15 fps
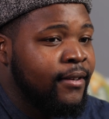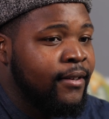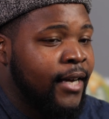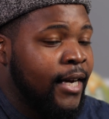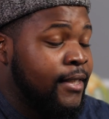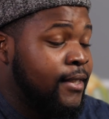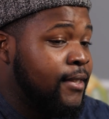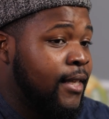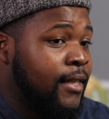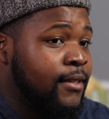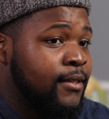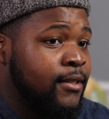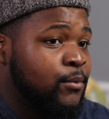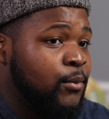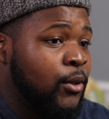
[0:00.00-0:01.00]
I just had to
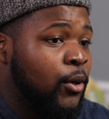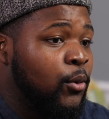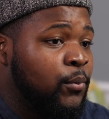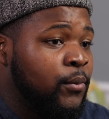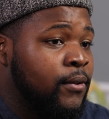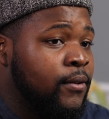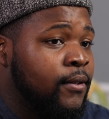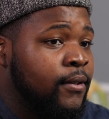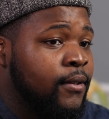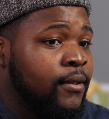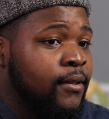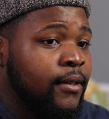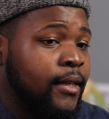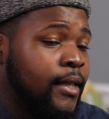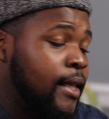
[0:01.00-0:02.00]
just be open,
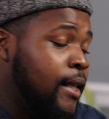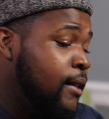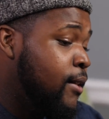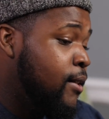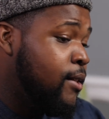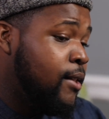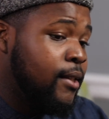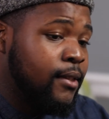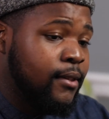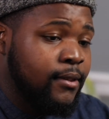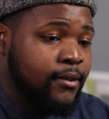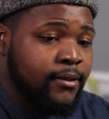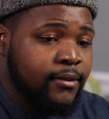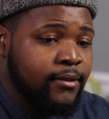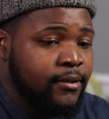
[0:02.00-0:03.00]
and he legit
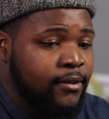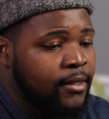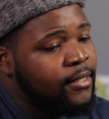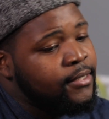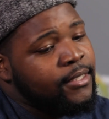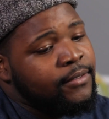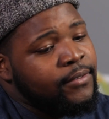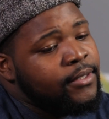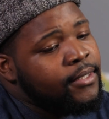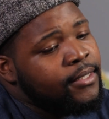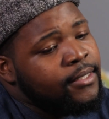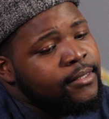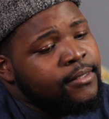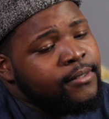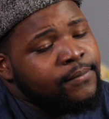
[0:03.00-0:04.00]
changed everything
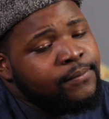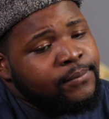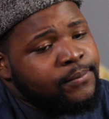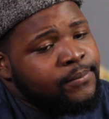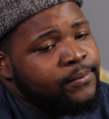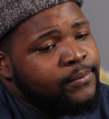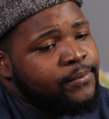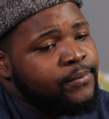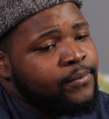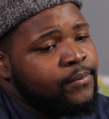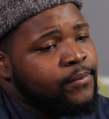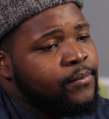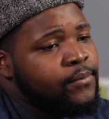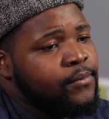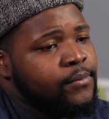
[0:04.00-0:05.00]
and then
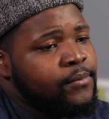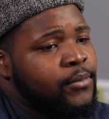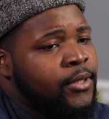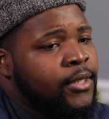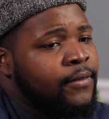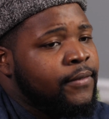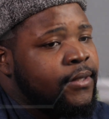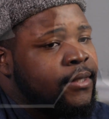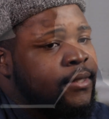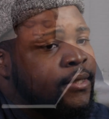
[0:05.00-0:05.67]
put everything